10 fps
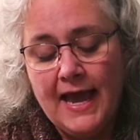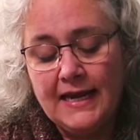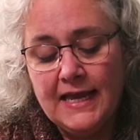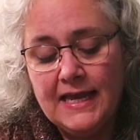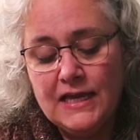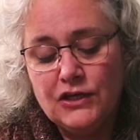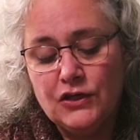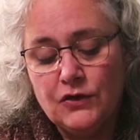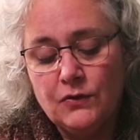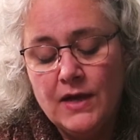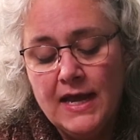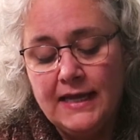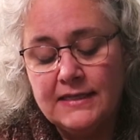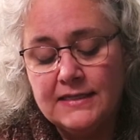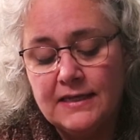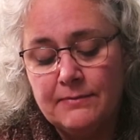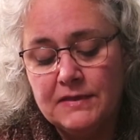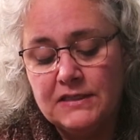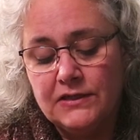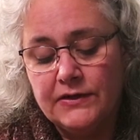And he knew, in some
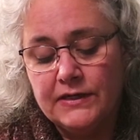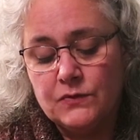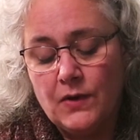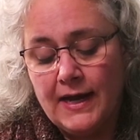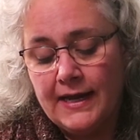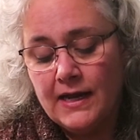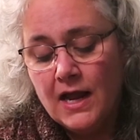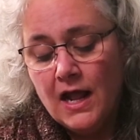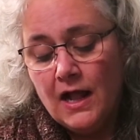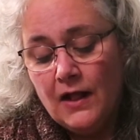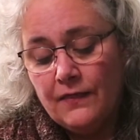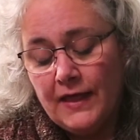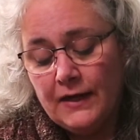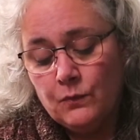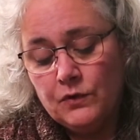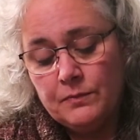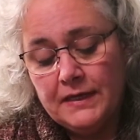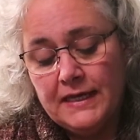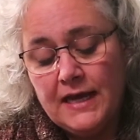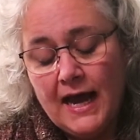mysterious way, that would
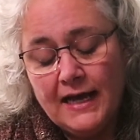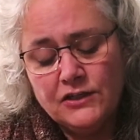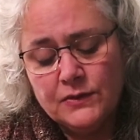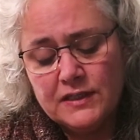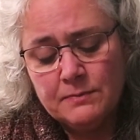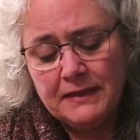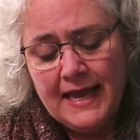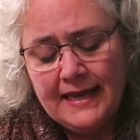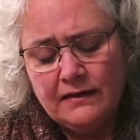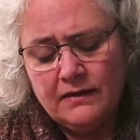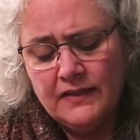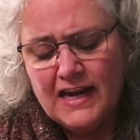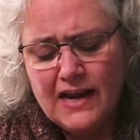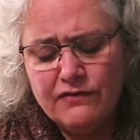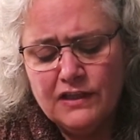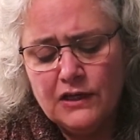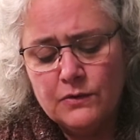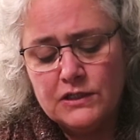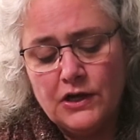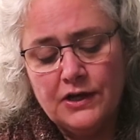be hard to explain, that everything
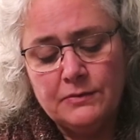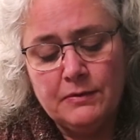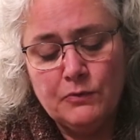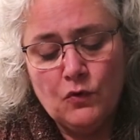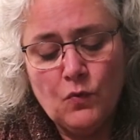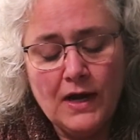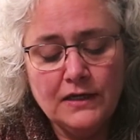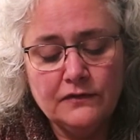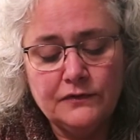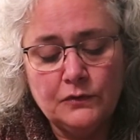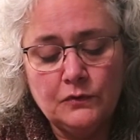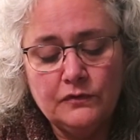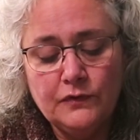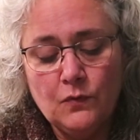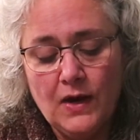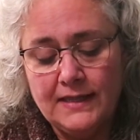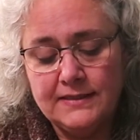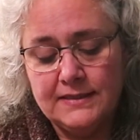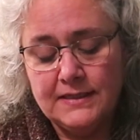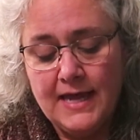was going to be more wonderful for
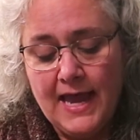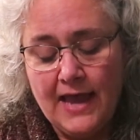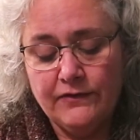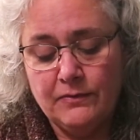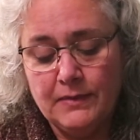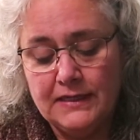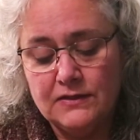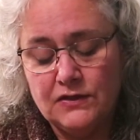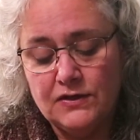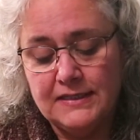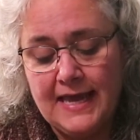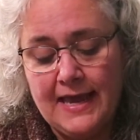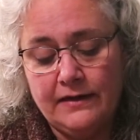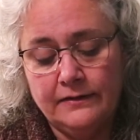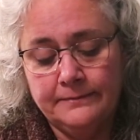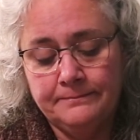once, having been so sad.